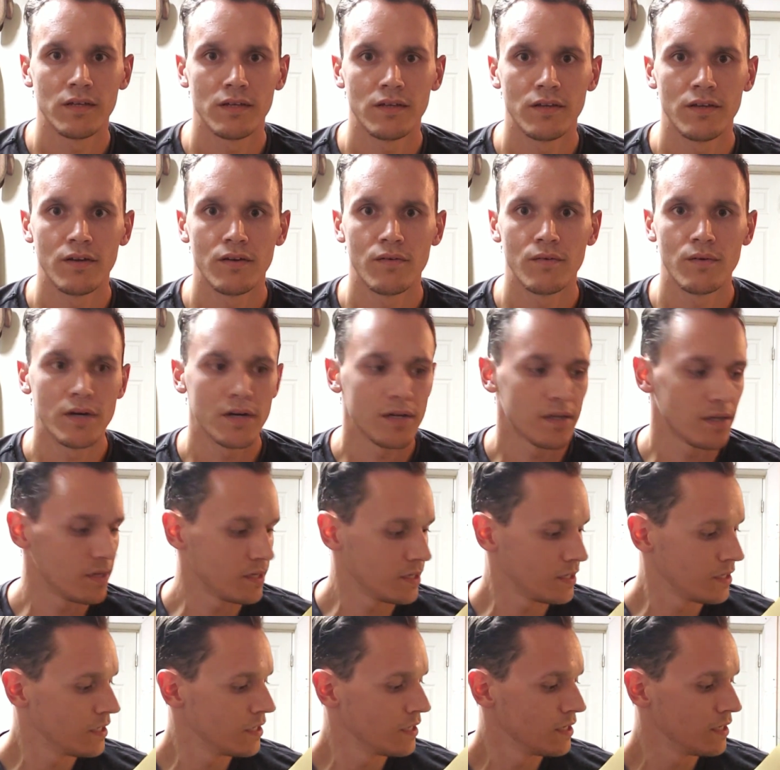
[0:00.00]
You know what?
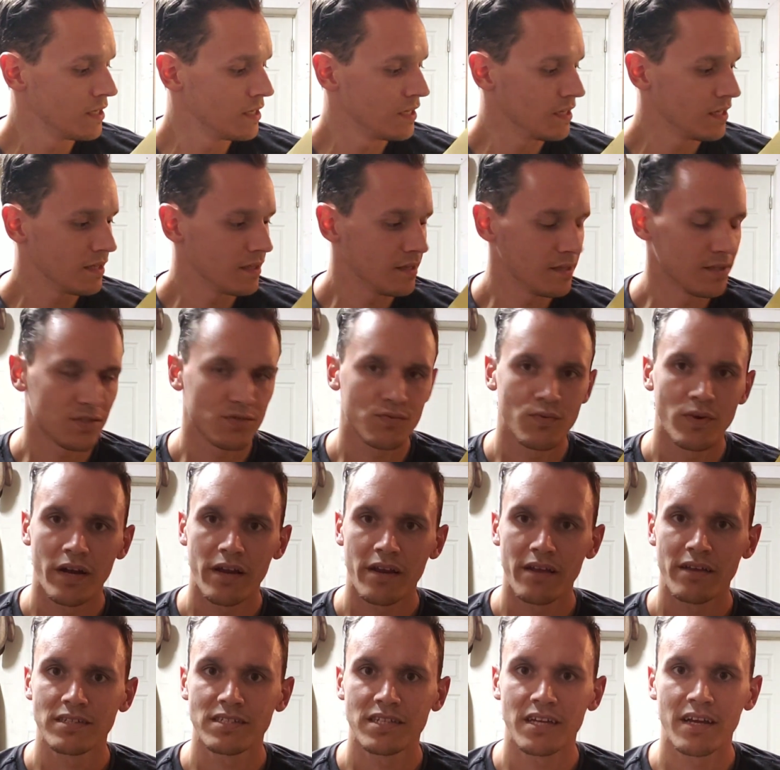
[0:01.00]
This
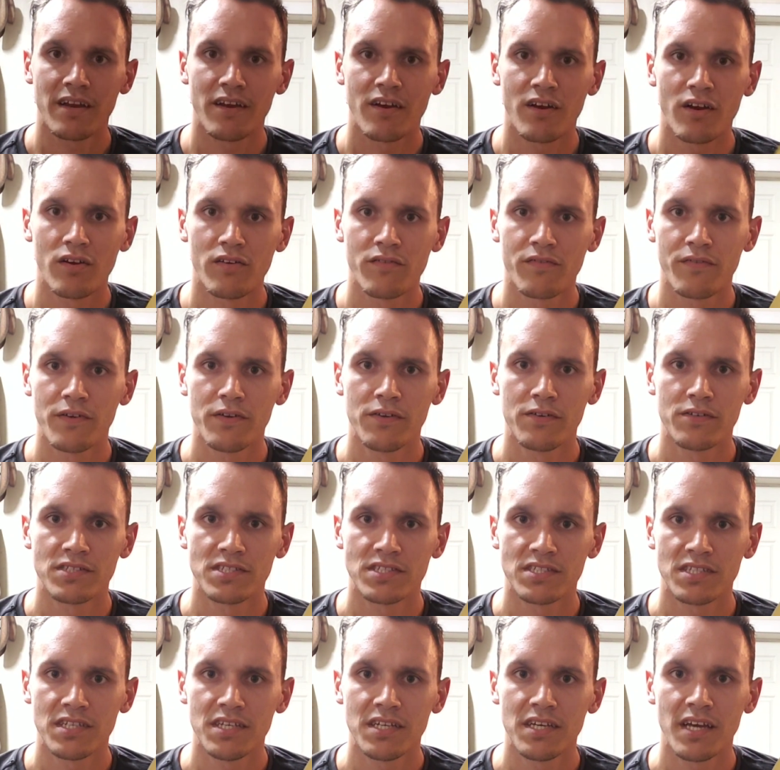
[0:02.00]
writing's kind of hard for you to
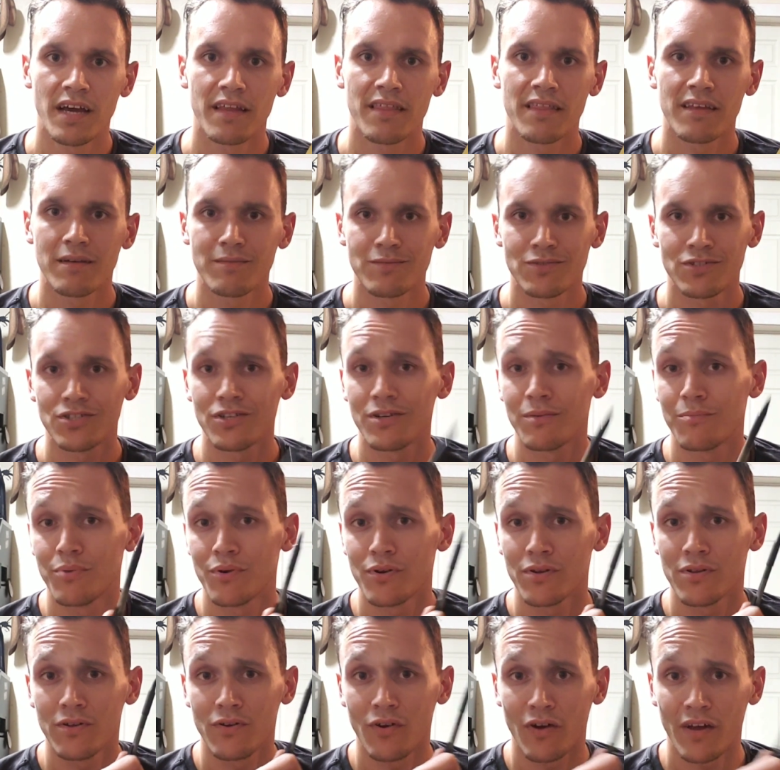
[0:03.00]
see. I think I'm just going to
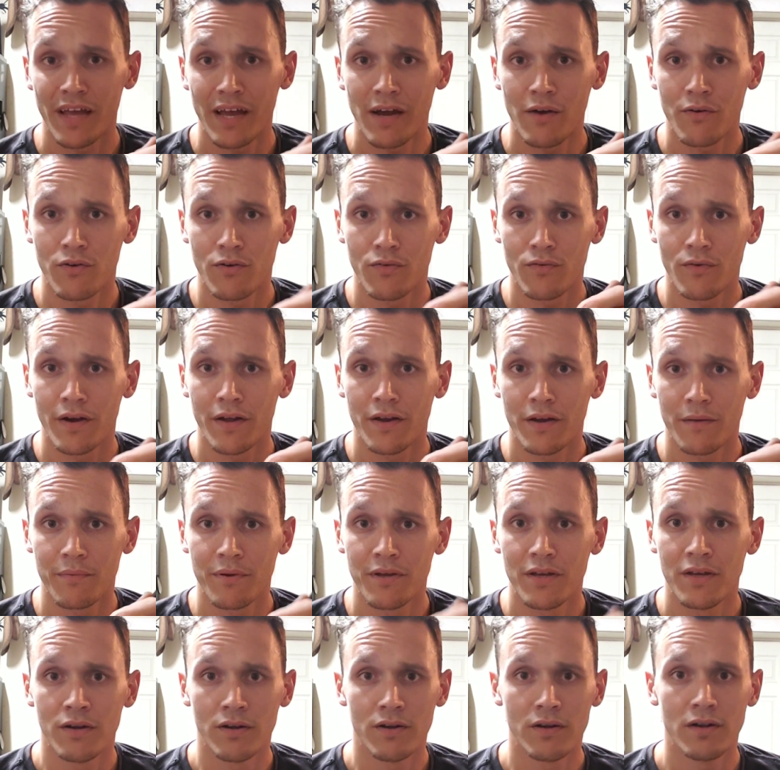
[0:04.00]
put a little counter right
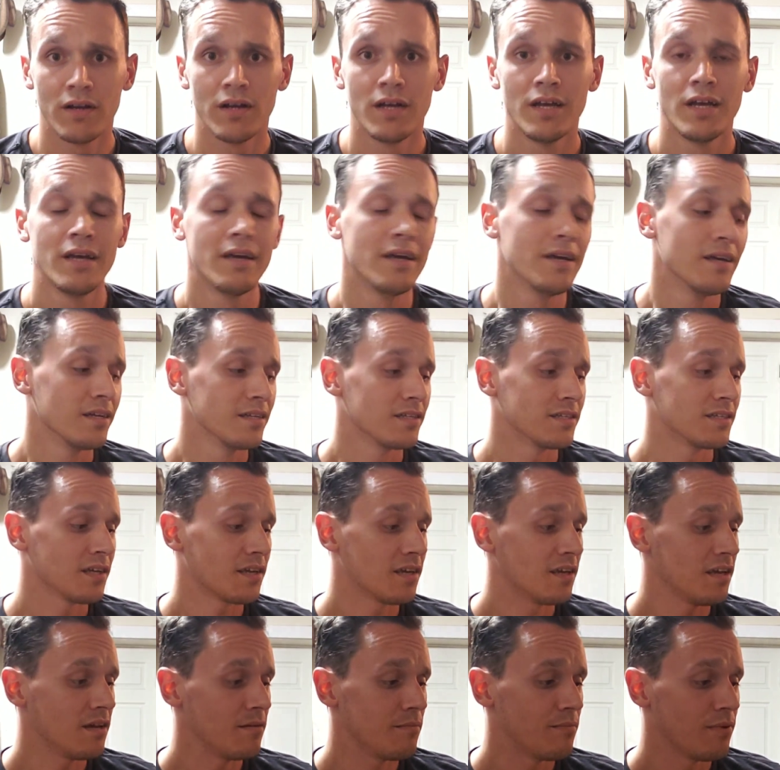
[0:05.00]
up here to
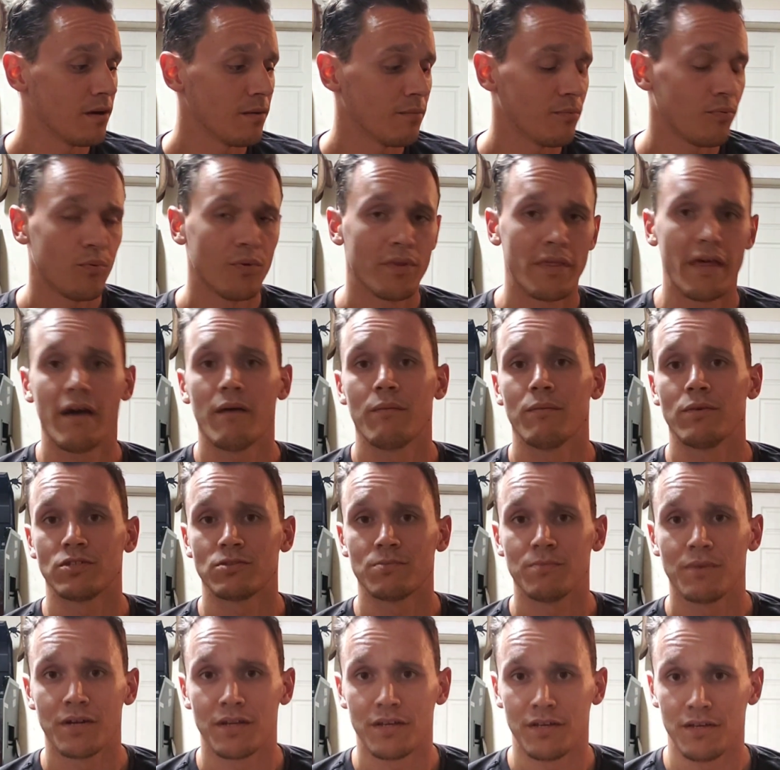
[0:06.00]
keep up with how
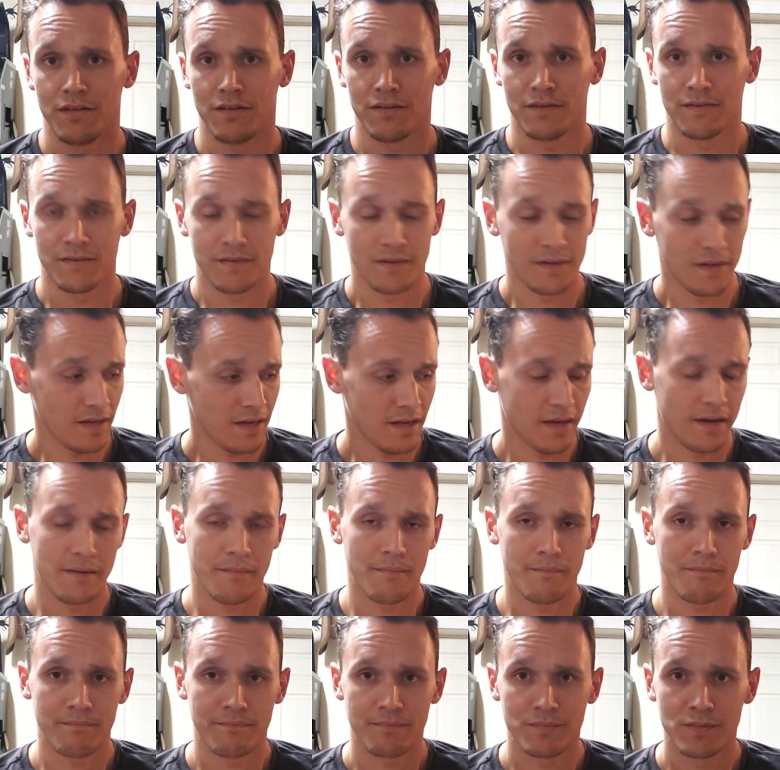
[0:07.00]
much money
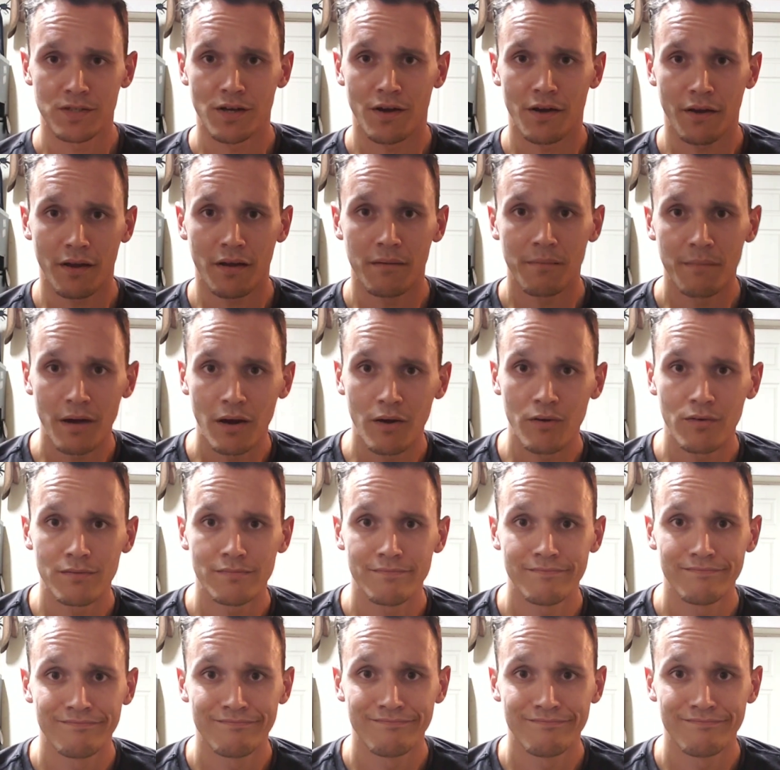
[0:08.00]
I'm talking about.